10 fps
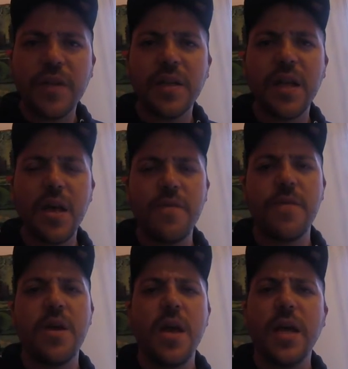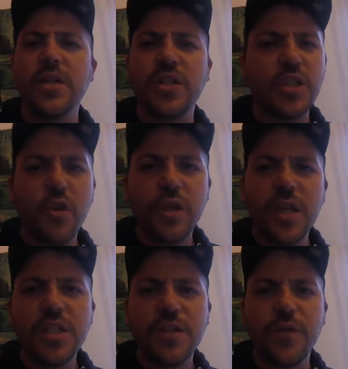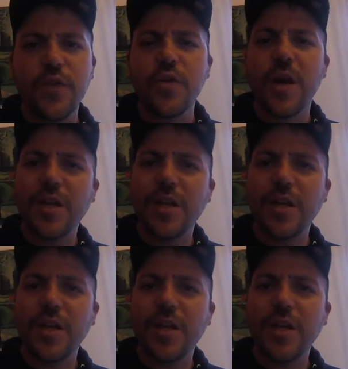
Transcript: in life, and it's not easy for you.